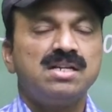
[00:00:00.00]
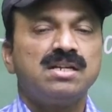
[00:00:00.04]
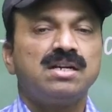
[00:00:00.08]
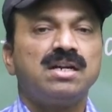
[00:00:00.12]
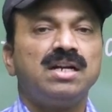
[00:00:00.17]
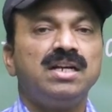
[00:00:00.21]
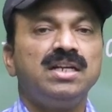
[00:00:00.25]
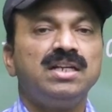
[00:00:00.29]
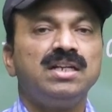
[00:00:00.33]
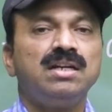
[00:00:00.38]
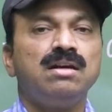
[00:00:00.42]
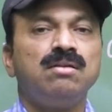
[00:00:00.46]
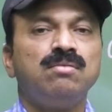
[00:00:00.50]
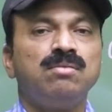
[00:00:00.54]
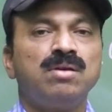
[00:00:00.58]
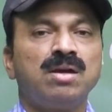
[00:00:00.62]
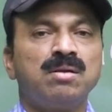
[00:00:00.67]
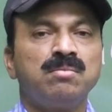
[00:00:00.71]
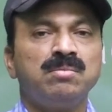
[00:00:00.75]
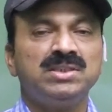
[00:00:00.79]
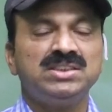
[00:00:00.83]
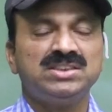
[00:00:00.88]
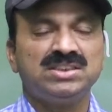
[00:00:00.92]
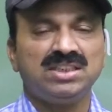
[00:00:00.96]
Kalinga
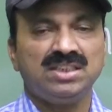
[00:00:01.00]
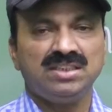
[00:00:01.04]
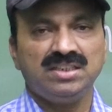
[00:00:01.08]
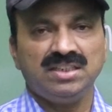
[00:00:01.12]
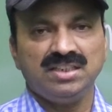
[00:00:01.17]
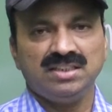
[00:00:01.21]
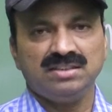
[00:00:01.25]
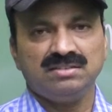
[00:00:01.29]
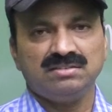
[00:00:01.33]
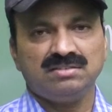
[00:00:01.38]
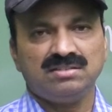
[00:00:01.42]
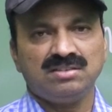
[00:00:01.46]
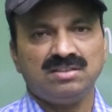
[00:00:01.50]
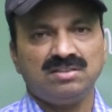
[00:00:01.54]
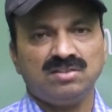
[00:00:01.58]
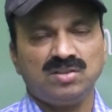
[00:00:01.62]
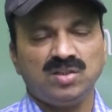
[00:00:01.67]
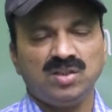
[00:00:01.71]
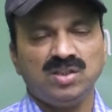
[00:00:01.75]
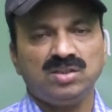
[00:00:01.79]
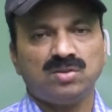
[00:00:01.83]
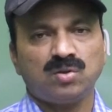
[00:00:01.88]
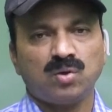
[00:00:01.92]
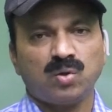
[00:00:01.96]
War mentioned in
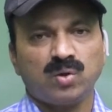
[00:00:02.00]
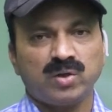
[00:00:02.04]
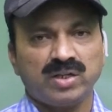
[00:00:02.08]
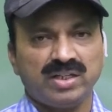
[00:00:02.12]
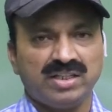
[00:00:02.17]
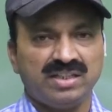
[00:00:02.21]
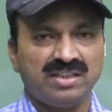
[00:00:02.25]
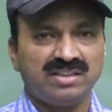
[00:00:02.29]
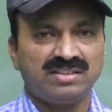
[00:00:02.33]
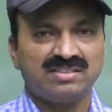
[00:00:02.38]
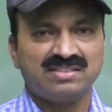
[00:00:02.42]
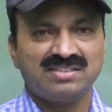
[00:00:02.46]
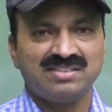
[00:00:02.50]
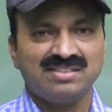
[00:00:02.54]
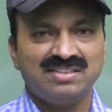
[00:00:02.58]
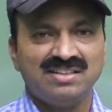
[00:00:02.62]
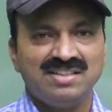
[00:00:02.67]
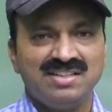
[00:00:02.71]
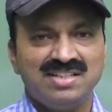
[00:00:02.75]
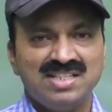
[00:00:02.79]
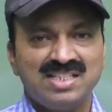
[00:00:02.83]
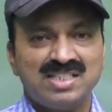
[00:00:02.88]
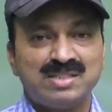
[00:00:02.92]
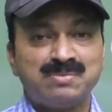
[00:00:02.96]
13th rock edict.
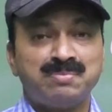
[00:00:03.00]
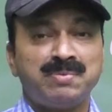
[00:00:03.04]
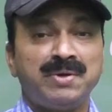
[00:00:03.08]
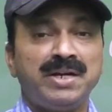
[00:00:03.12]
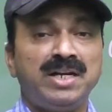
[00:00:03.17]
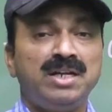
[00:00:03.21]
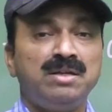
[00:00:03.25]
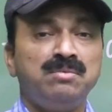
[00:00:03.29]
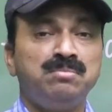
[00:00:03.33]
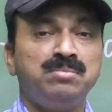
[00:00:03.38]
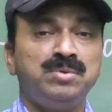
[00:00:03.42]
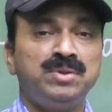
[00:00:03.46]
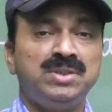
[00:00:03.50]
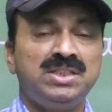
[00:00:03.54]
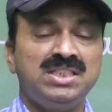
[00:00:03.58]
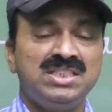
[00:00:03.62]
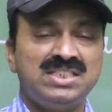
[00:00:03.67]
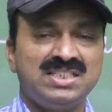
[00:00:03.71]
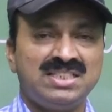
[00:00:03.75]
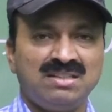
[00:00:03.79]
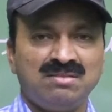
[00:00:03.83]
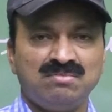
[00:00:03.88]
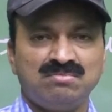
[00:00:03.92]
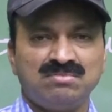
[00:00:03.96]
Spread of
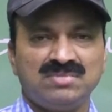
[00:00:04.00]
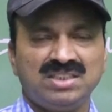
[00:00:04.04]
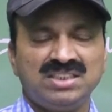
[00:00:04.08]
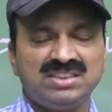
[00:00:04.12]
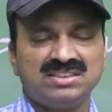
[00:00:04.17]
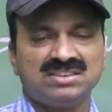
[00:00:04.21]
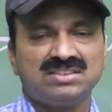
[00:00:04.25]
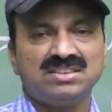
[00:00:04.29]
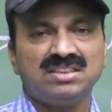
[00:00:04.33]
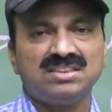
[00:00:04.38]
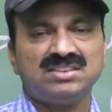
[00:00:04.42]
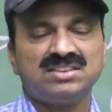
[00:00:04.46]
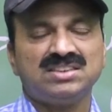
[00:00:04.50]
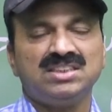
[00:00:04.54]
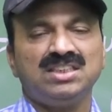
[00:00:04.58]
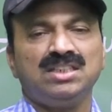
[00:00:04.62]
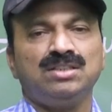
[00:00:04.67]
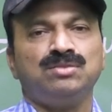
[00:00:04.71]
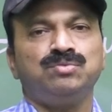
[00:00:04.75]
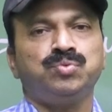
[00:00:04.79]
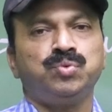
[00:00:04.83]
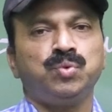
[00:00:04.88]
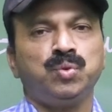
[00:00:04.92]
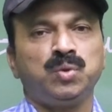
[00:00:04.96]
Buddhism discussed
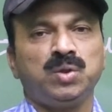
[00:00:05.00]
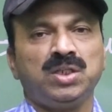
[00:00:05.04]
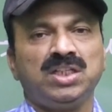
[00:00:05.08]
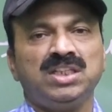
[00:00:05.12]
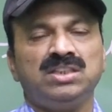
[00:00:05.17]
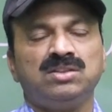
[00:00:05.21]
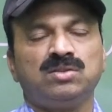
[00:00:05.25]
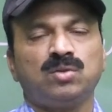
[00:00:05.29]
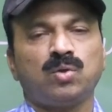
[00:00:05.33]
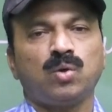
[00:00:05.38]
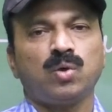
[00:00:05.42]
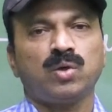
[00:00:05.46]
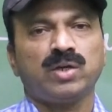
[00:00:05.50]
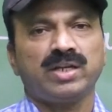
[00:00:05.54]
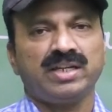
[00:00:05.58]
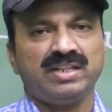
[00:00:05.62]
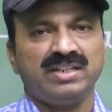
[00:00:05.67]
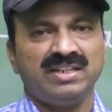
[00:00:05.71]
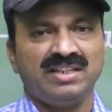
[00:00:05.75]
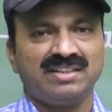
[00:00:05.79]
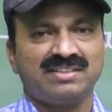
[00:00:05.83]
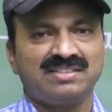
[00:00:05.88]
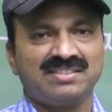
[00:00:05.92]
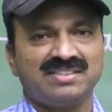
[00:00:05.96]
in 14th rock
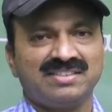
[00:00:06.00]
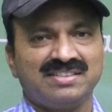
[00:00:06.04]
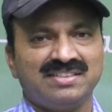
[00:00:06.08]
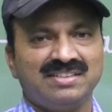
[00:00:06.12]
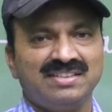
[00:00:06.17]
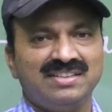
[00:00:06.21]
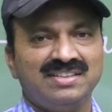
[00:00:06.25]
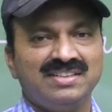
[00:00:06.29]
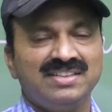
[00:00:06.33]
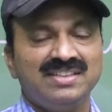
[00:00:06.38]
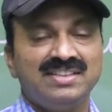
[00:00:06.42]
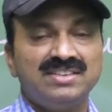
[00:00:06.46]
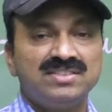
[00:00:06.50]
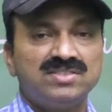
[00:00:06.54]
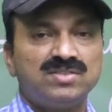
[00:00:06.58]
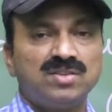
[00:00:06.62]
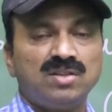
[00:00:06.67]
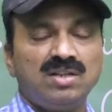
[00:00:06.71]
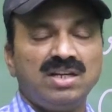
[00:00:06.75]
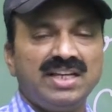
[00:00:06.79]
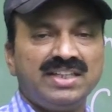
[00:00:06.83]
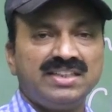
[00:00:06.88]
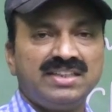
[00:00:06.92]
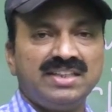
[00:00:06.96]
edict.
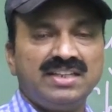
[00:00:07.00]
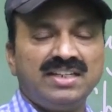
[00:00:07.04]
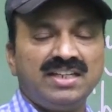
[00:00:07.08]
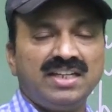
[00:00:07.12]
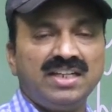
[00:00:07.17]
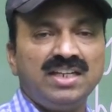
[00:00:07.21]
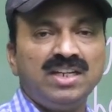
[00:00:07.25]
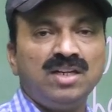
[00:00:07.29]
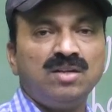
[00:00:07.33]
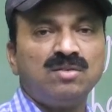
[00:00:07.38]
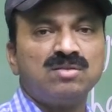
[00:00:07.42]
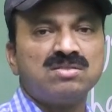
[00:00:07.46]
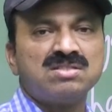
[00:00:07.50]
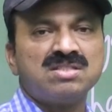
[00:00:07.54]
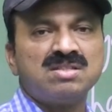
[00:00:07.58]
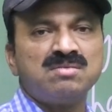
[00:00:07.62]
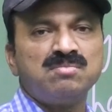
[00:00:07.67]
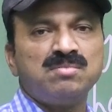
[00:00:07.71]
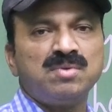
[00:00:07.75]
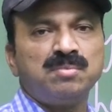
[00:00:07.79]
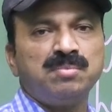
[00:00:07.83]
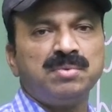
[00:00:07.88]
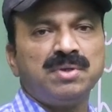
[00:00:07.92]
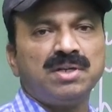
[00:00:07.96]
So like that any
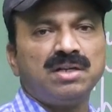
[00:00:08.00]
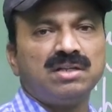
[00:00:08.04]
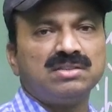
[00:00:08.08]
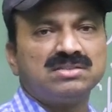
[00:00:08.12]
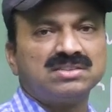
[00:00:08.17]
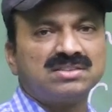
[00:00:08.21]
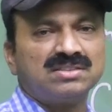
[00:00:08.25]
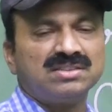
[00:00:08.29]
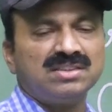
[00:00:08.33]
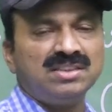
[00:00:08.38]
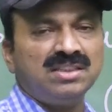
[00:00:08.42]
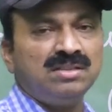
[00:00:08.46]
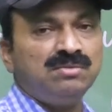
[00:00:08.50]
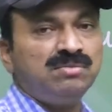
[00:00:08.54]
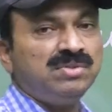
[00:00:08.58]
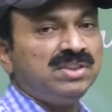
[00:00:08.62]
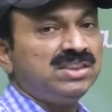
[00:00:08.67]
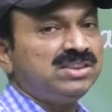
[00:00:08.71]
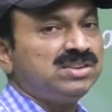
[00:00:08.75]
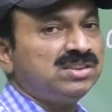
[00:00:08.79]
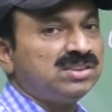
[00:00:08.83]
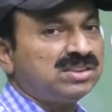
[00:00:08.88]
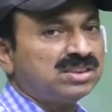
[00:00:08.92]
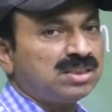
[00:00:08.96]
question may be asked. In
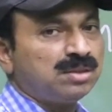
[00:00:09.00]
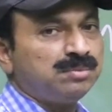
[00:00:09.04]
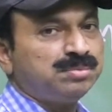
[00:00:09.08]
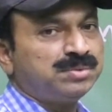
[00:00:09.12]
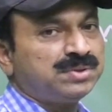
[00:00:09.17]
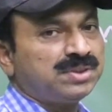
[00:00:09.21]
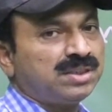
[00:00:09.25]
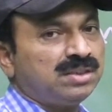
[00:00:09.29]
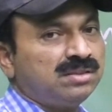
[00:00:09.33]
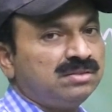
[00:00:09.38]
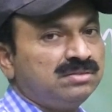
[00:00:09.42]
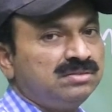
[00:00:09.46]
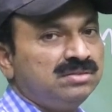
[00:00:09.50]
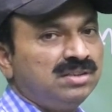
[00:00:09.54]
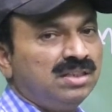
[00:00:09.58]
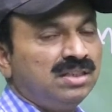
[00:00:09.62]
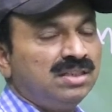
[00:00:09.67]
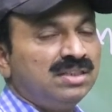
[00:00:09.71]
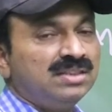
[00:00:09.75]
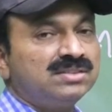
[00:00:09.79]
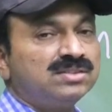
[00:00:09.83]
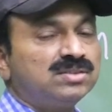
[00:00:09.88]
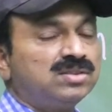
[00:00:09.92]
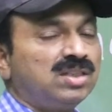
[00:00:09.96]
which inscription?
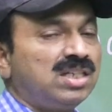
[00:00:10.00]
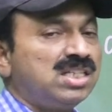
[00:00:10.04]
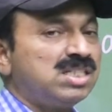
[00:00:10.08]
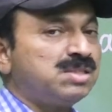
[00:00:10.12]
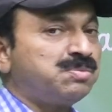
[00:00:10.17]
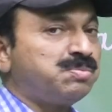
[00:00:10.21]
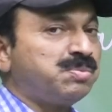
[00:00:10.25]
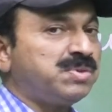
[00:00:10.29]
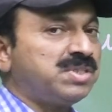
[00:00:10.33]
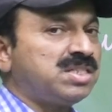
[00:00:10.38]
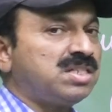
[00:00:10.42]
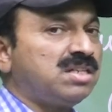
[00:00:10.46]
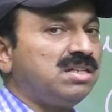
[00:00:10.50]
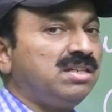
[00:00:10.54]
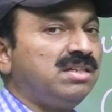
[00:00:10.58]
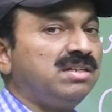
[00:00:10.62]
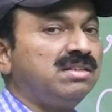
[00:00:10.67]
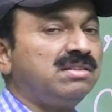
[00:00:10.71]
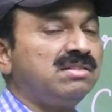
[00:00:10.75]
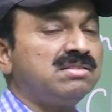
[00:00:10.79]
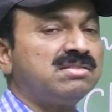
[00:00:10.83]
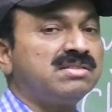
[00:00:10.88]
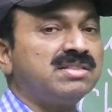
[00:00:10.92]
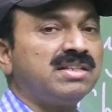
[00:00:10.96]
So especially
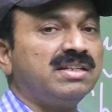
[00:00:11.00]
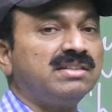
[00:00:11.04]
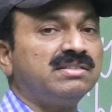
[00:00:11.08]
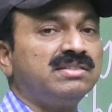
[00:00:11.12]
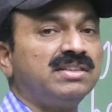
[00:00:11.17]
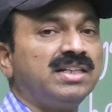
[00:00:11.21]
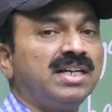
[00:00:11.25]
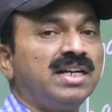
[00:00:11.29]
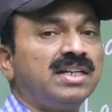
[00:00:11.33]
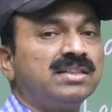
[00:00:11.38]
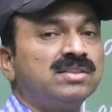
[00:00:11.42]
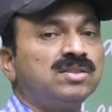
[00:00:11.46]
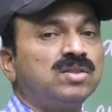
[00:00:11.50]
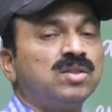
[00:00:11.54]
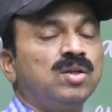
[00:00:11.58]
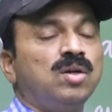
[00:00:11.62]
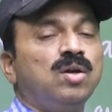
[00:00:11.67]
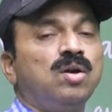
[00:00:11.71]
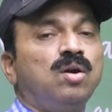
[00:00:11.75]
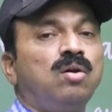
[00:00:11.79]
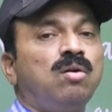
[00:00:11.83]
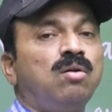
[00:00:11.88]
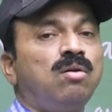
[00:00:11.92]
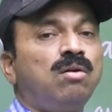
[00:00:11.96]
it is said that
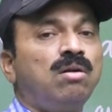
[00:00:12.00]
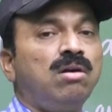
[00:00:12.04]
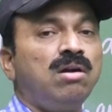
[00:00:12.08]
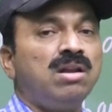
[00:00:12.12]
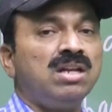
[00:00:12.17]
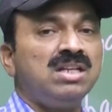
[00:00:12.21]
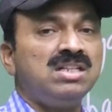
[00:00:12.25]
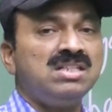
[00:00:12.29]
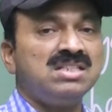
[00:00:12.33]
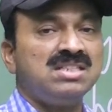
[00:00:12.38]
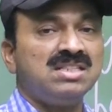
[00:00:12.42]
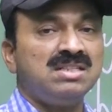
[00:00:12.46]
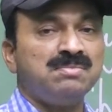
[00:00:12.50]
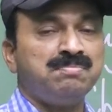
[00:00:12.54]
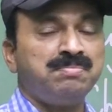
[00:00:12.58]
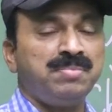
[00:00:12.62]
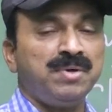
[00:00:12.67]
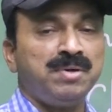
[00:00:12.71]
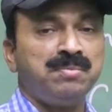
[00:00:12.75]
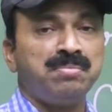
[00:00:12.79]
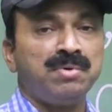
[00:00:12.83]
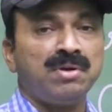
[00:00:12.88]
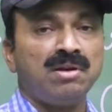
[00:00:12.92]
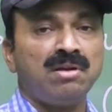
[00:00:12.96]
all
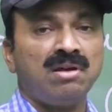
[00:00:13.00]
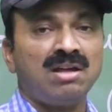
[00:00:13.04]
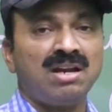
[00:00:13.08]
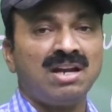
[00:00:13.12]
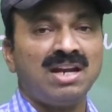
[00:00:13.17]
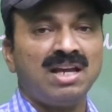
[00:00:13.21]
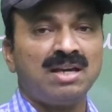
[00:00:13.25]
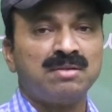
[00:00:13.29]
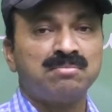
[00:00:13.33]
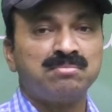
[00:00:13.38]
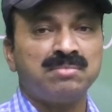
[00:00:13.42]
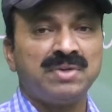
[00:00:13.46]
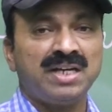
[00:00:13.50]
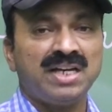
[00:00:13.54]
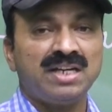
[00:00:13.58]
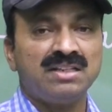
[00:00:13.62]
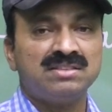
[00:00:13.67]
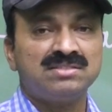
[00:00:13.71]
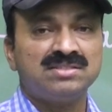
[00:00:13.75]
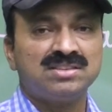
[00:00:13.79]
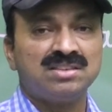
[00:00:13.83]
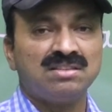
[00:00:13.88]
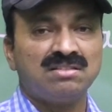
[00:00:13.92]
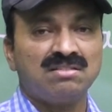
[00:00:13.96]
people are like
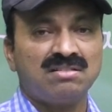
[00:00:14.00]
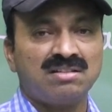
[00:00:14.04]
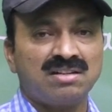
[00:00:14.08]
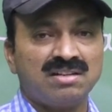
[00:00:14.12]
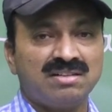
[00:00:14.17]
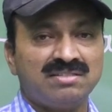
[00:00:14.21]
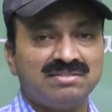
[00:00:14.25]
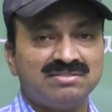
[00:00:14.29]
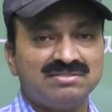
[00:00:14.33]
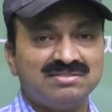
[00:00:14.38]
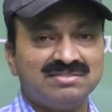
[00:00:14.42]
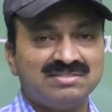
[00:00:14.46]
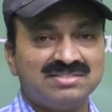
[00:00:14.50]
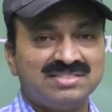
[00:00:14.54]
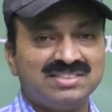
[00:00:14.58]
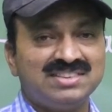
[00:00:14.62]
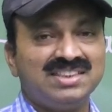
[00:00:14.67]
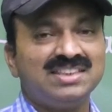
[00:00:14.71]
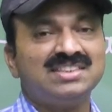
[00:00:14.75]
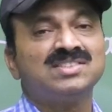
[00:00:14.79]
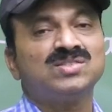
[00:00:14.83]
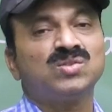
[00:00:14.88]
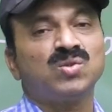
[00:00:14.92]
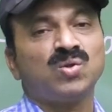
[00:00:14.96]
my children.
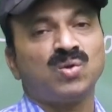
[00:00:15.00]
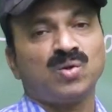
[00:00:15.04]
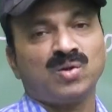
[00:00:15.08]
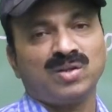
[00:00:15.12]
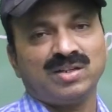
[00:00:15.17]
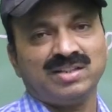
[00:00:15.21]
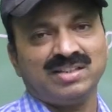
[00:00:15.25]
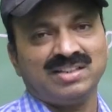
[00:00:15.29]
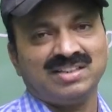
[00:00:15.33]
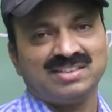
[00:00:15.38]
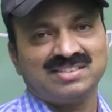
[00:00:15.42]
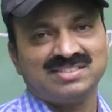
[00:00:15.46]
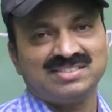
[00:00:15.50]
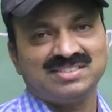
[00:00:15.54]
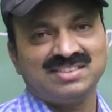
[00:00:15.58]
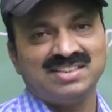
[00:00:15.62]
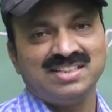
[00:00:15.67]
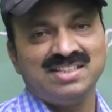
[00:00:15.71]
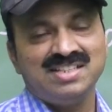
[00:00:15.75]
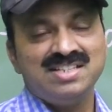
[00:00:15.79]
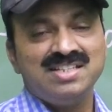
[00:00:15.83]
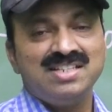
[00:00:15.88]
6th rock edict.